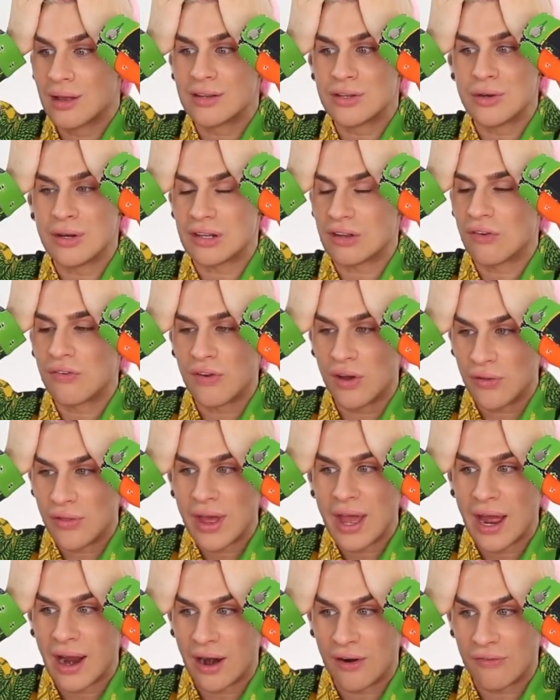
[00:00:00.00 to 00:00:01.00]
because you need to fill
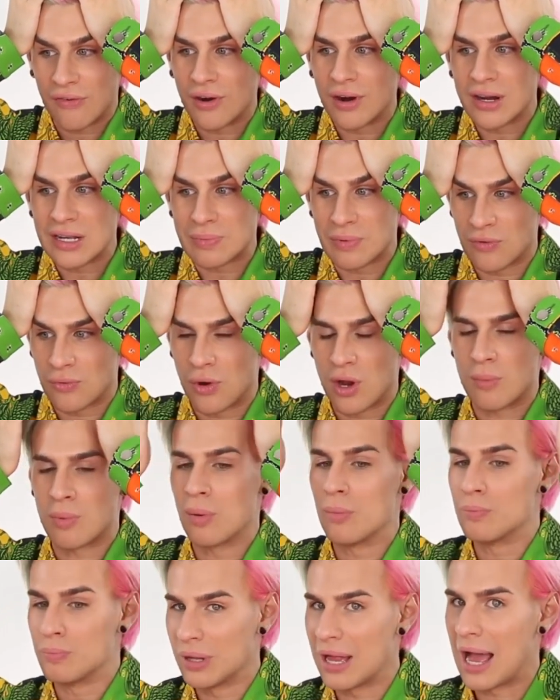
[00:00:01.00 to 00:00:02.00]
the hair first before you
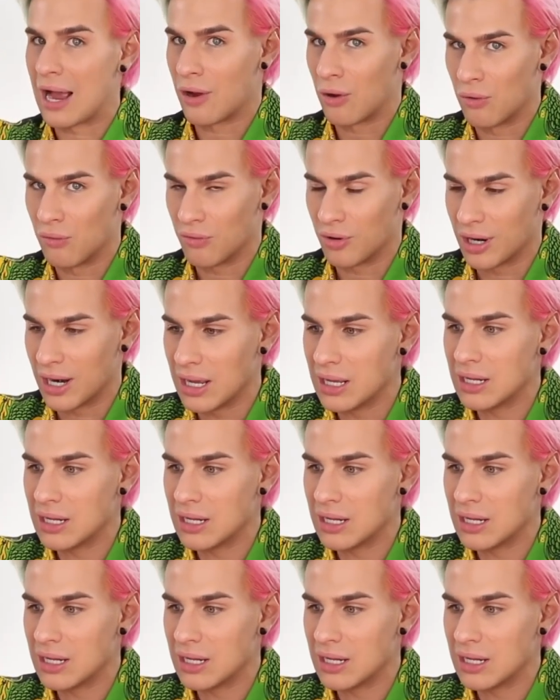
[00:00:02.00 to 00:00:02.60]
put black over